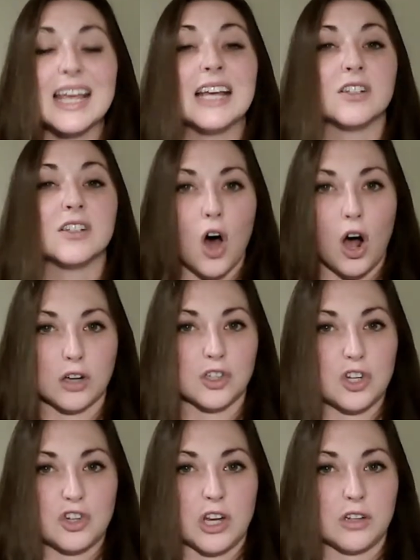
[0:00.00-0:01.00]
is
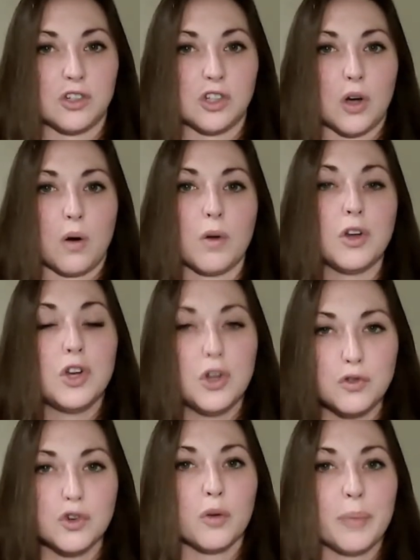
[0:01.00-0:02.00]
oxygen. So
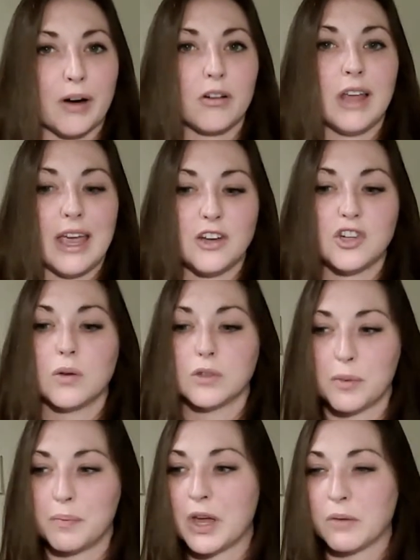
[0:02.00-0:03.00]
neutral barrel aging was
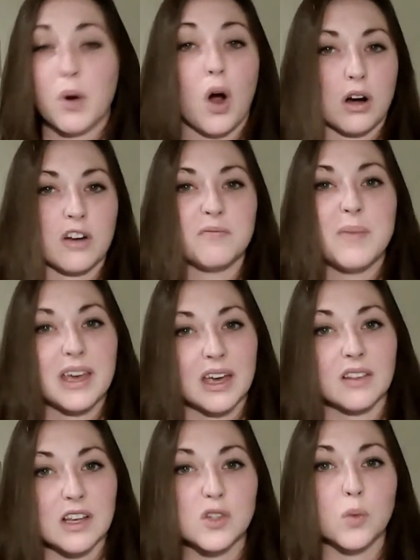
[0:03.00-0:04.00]
a big part of
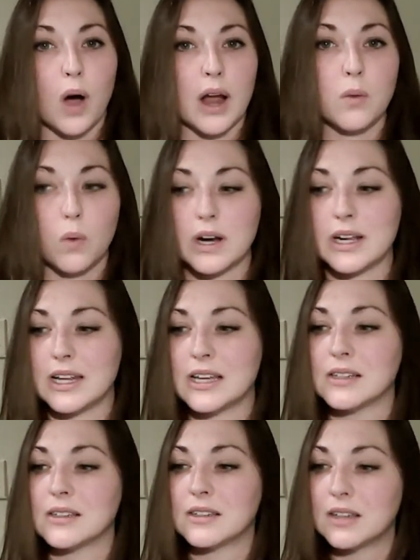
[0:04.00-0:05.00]
making this wine what it
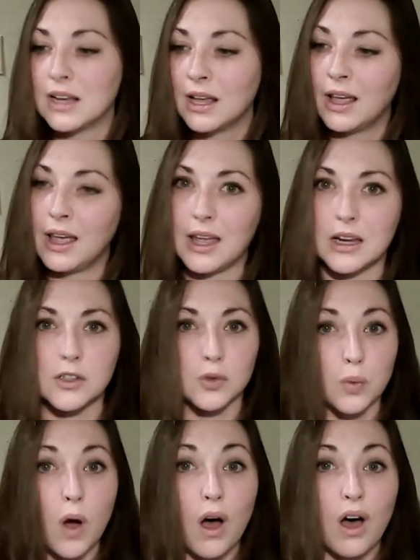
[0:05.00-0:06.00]
is. It is
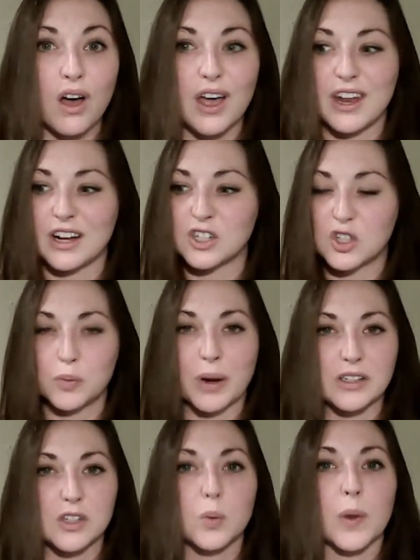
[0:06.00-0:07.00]
raw, it
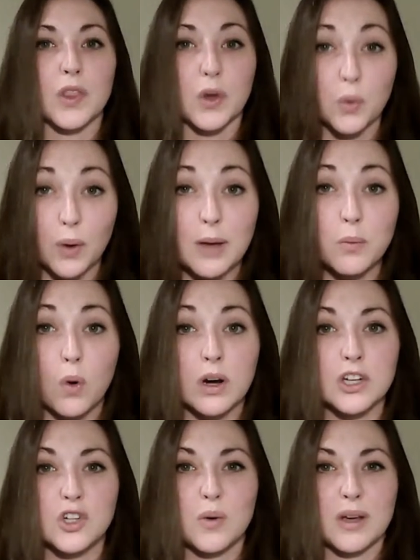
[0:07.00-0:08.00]
expresses what the grape
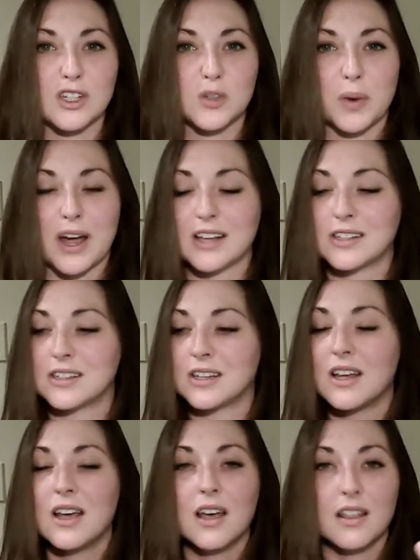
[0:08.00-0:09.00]
wanted to express.
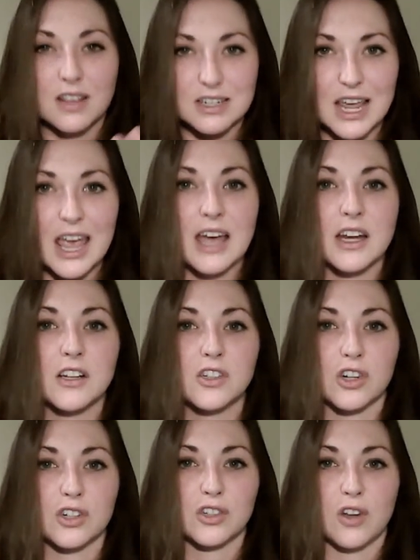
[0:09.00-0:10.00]
The
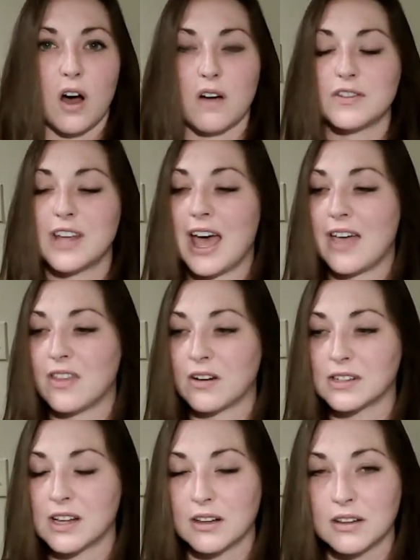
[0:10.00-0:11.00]
tannins are soft, and there
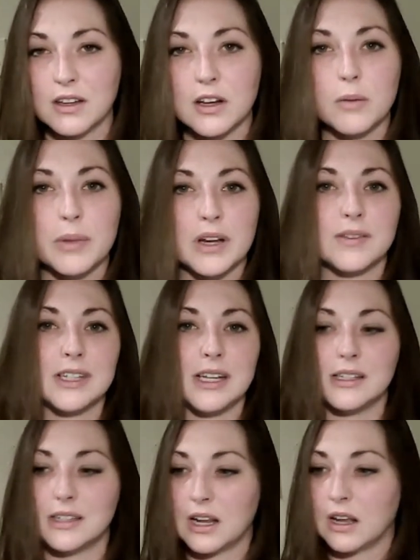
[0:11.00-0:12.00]
is a little bit of
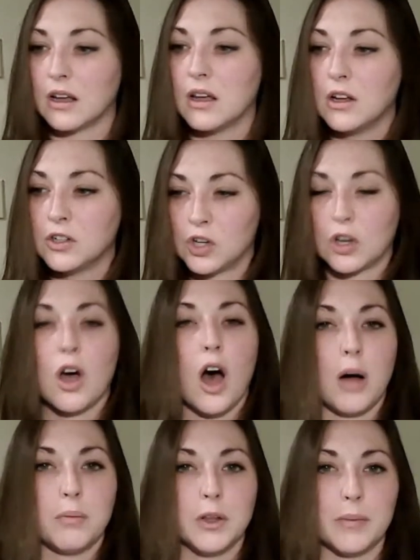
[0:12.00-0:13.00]
seasoning to
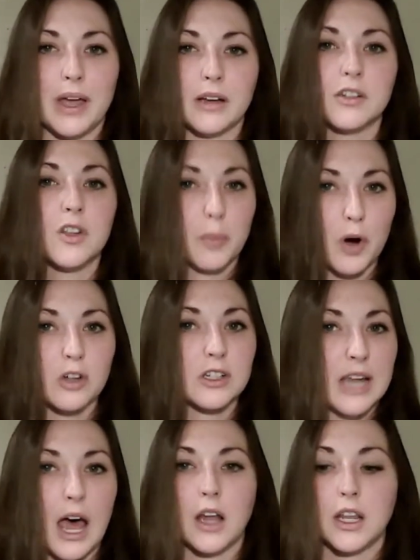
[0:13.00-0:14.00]
complement the
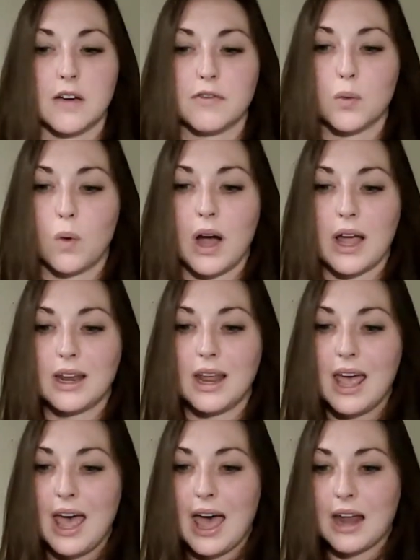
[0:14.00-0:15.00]
personality of the wine
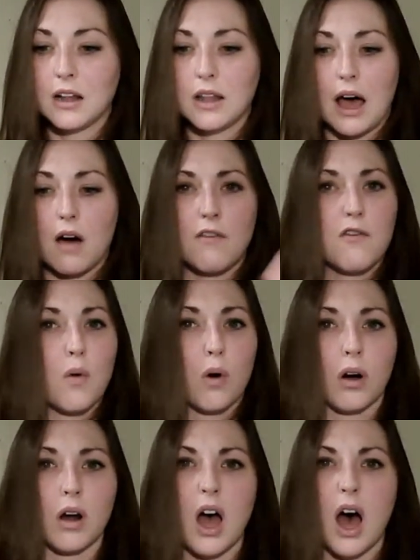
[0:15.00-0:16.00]
and allow
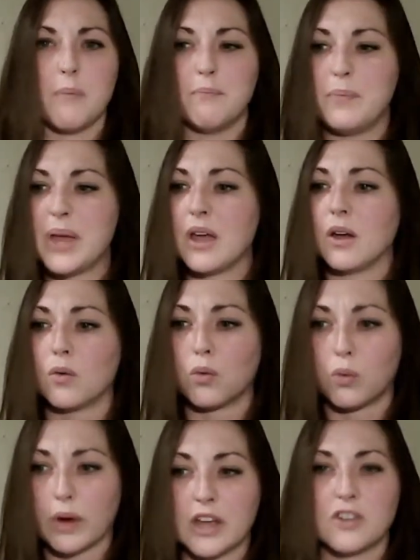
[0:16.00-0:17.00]
for a big,
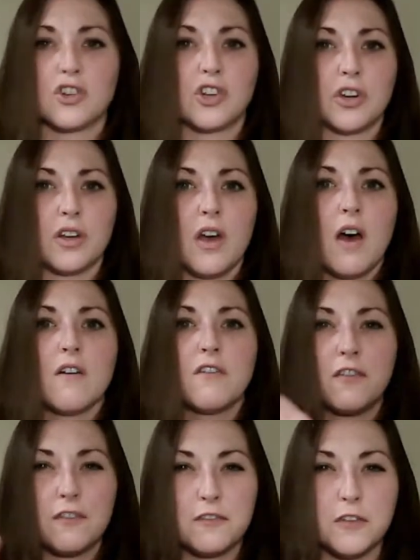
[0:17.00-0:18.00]
rich,
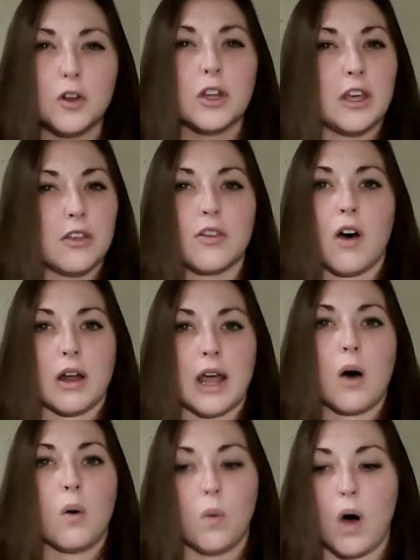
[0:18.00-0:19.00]
fully thought
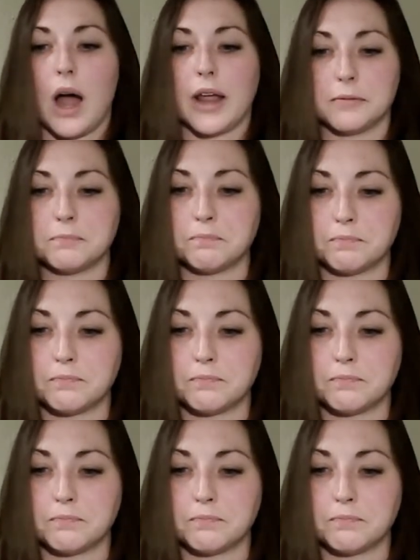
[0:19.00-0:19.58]
out wine.